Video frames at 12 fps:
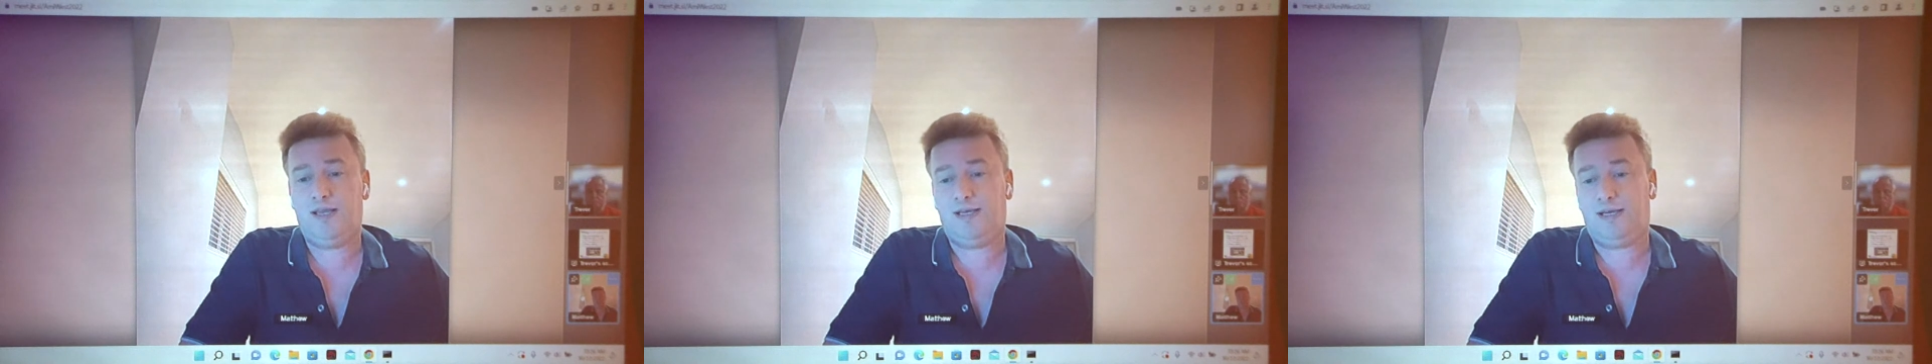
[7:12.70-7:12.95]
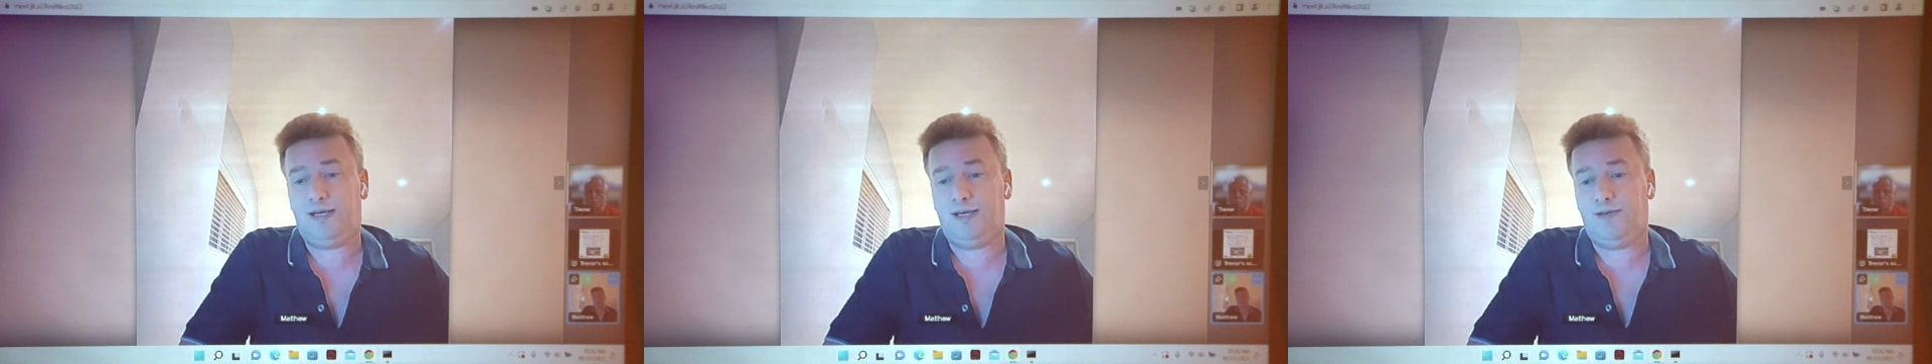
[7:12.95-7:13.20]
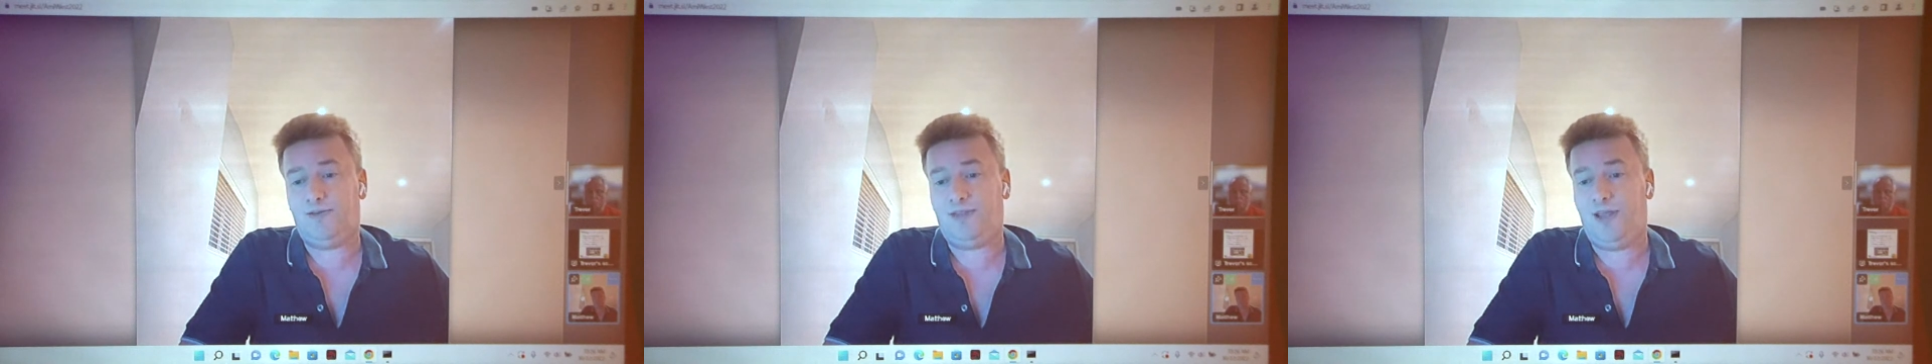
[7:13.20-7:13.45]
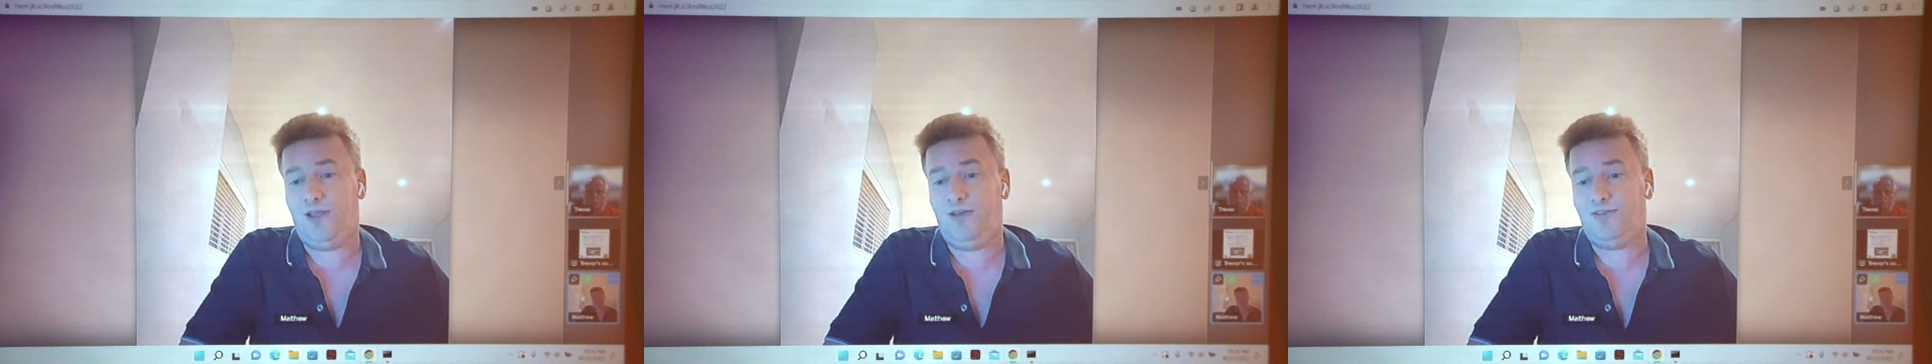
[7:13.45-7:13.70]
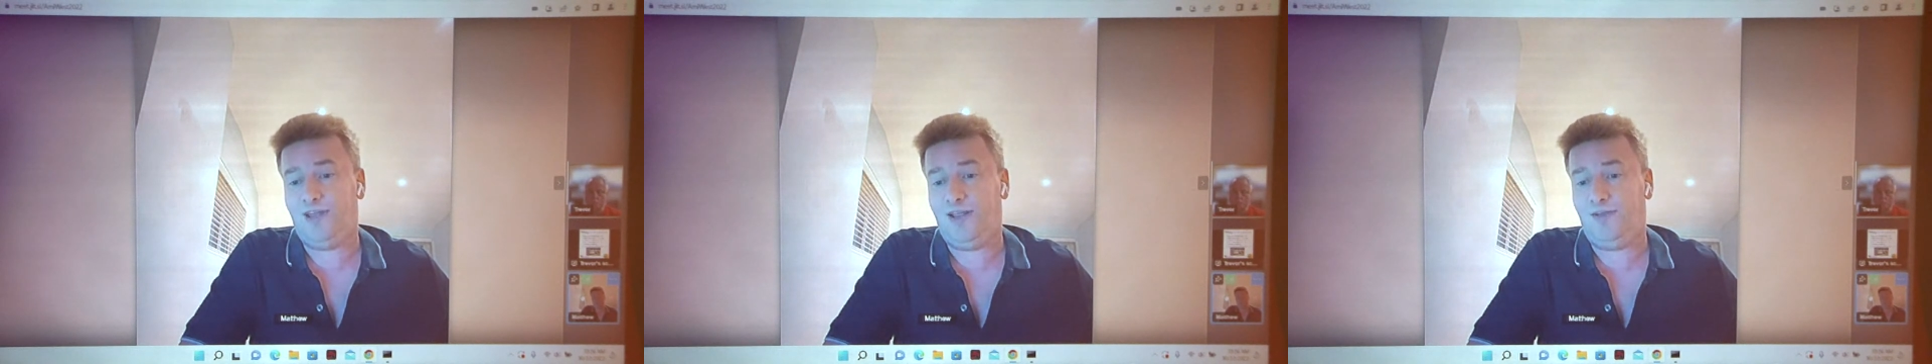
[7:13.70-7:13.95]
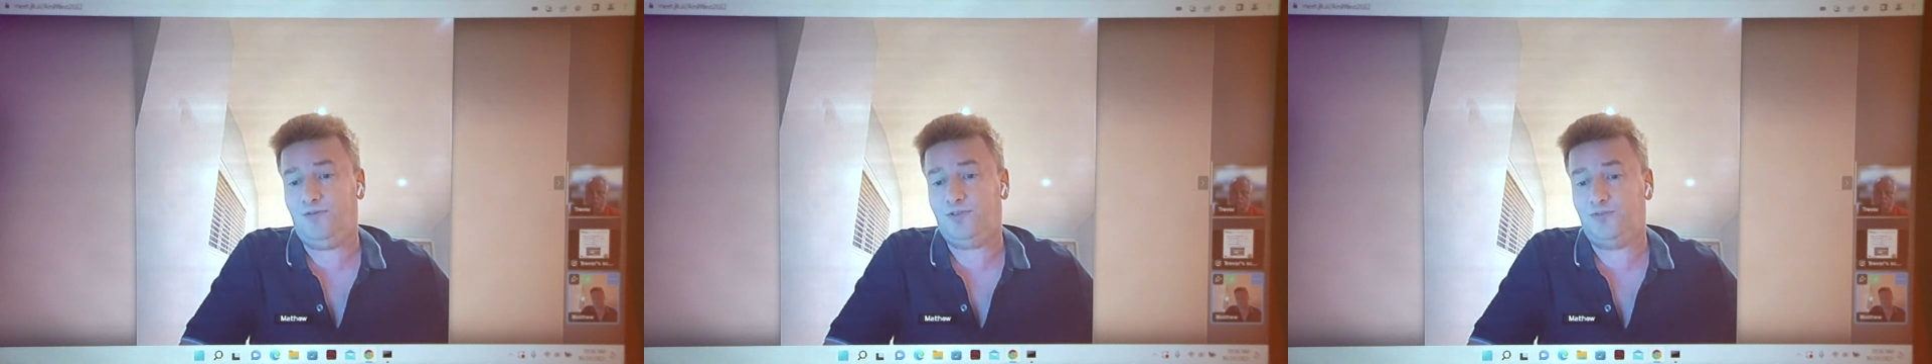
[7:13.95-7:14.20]
uh, they, they
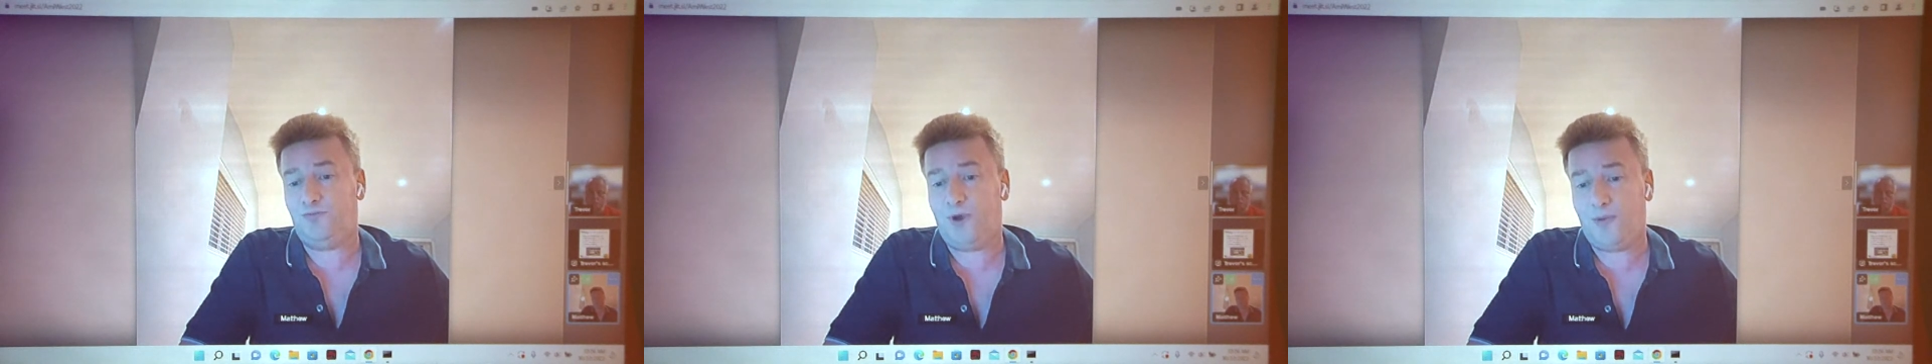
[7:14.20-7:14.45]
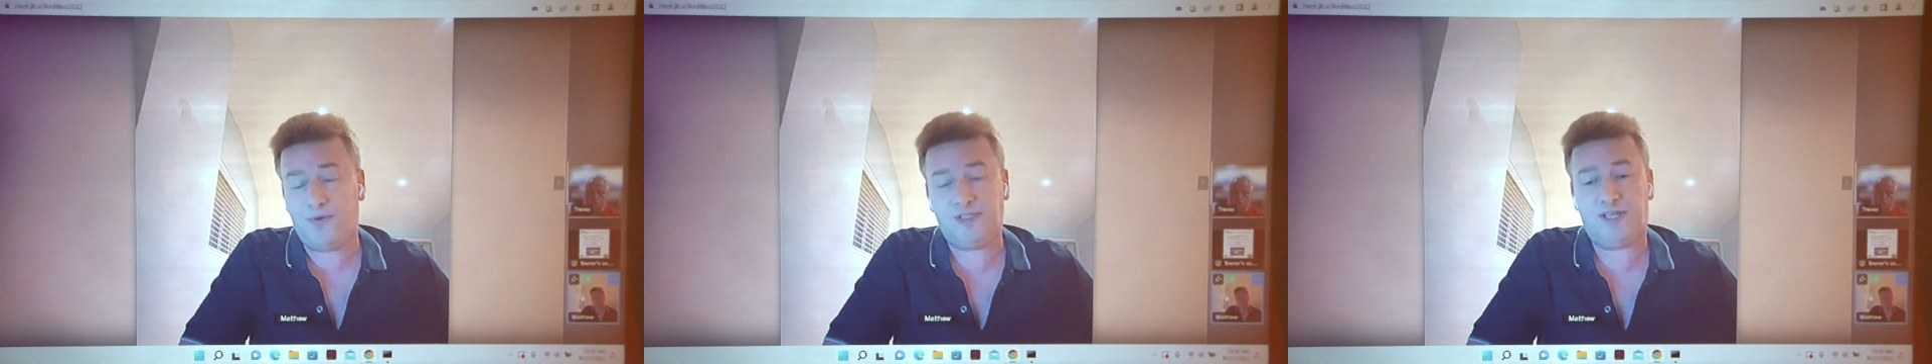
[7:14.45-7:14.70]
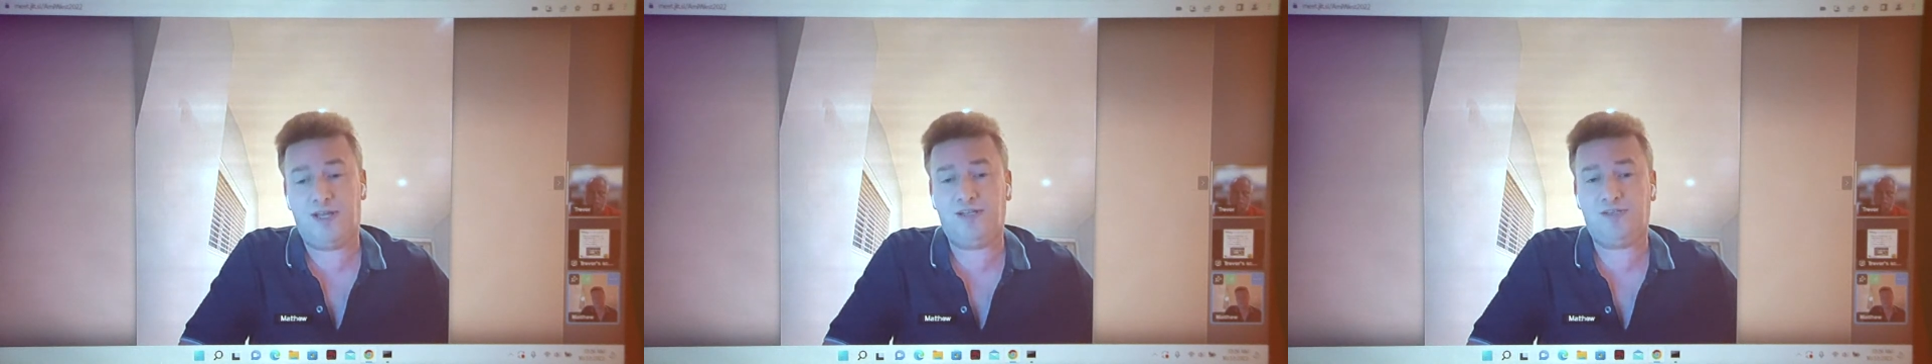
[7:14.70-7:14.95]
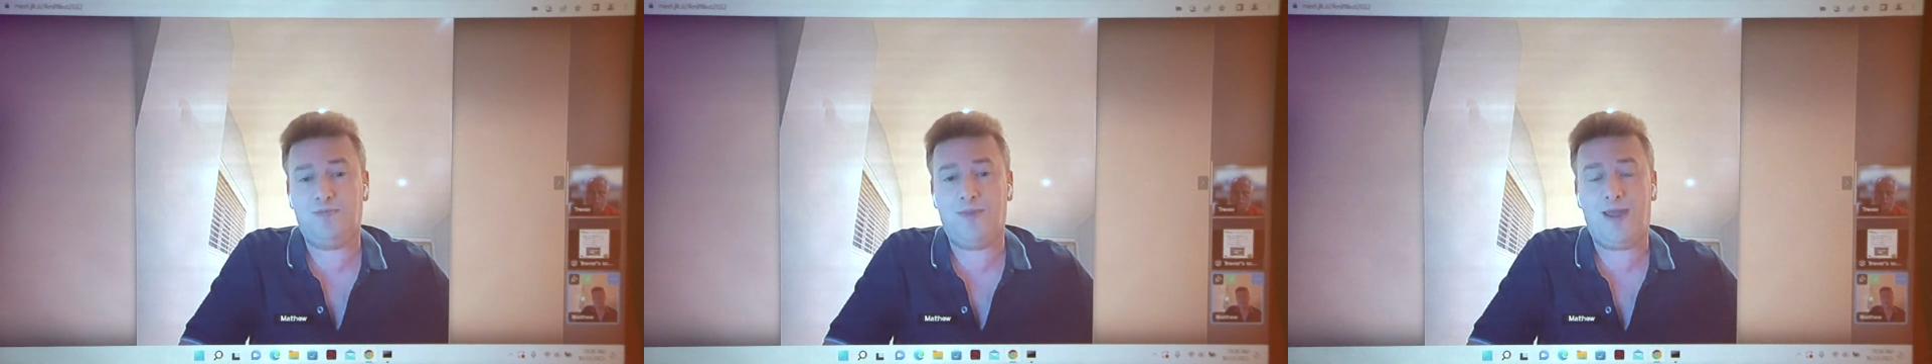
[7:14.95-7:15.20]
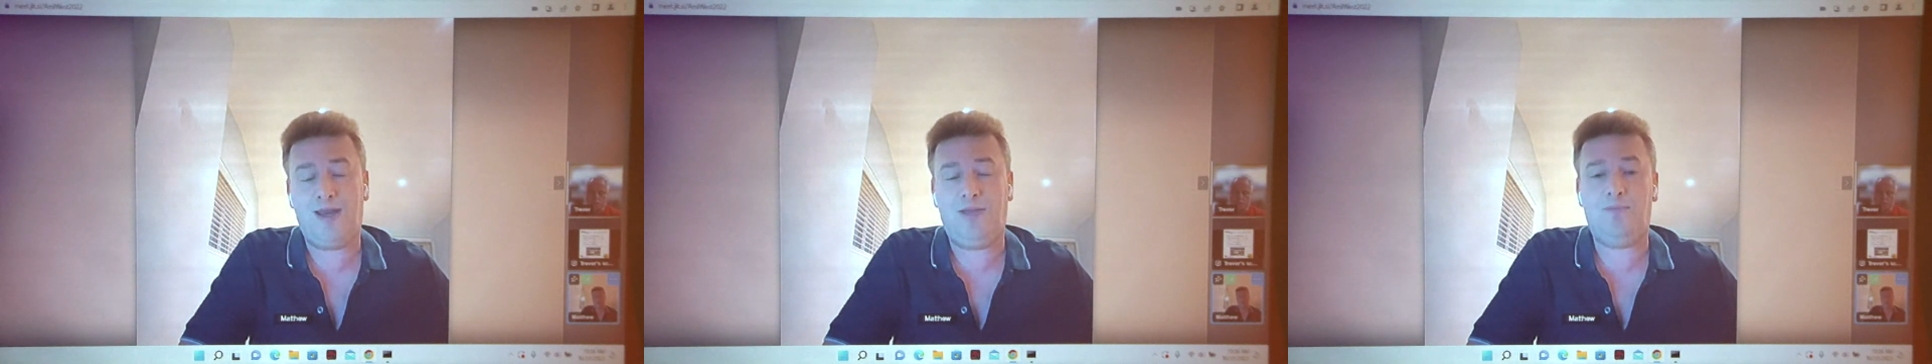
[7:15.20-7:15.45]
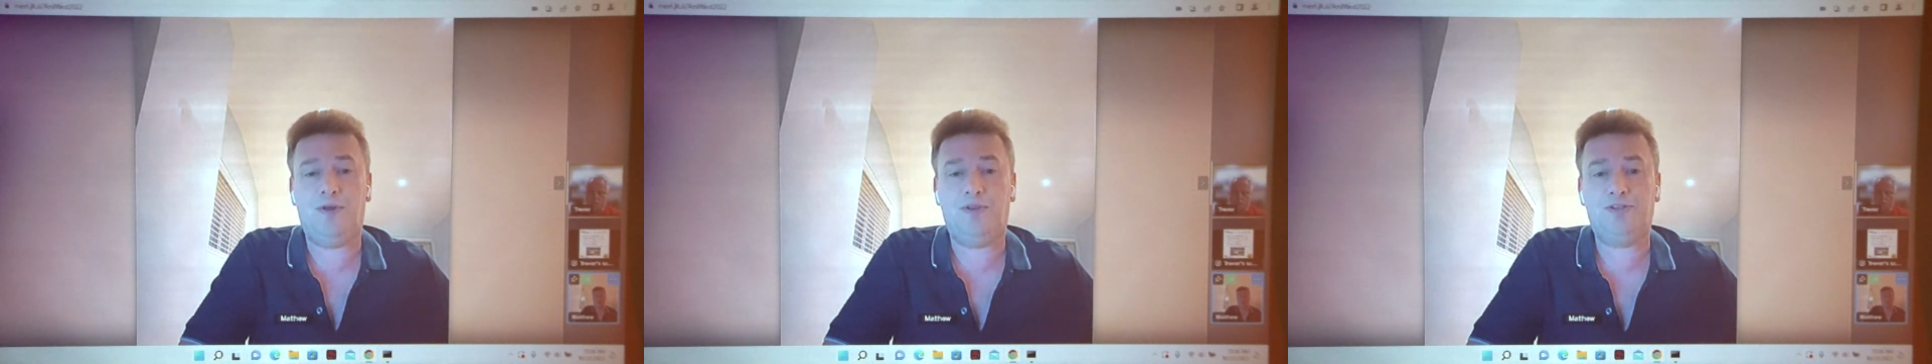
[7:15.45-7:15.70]
represent many
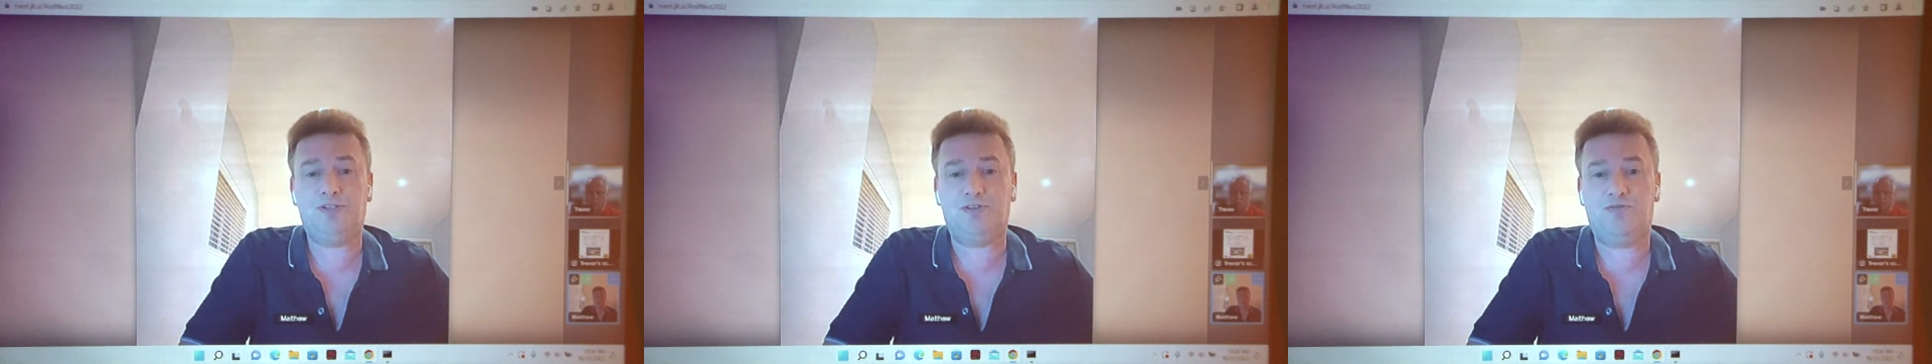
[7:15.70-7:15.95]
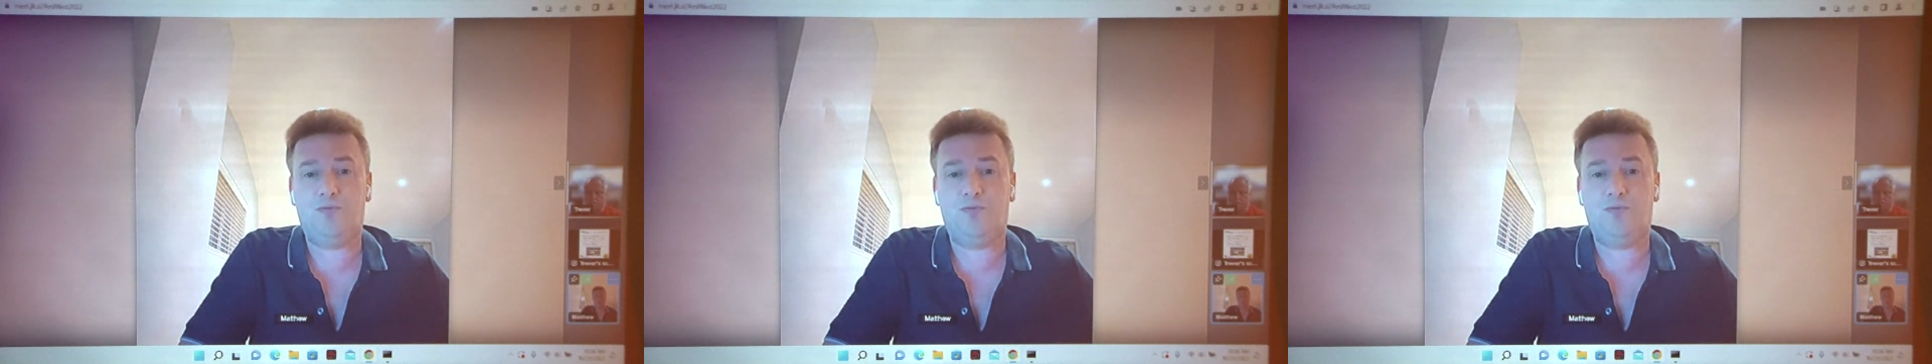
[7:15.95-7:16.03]
months of